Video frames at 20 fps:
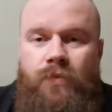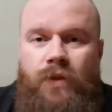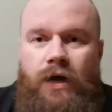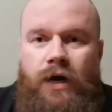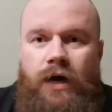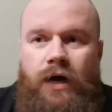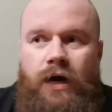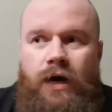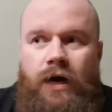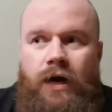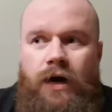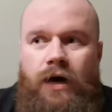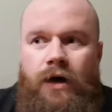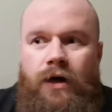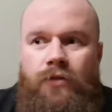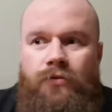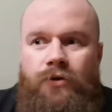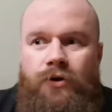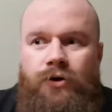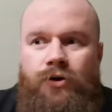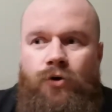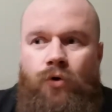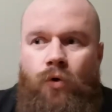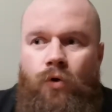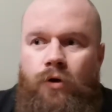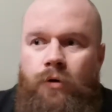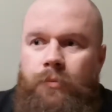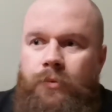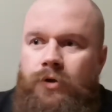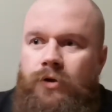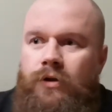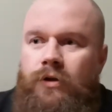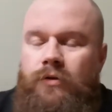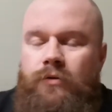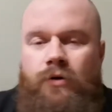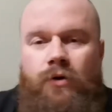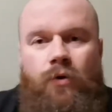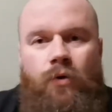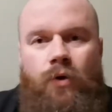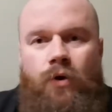The
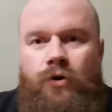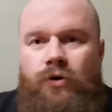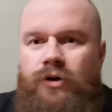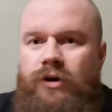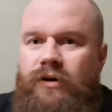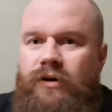normal or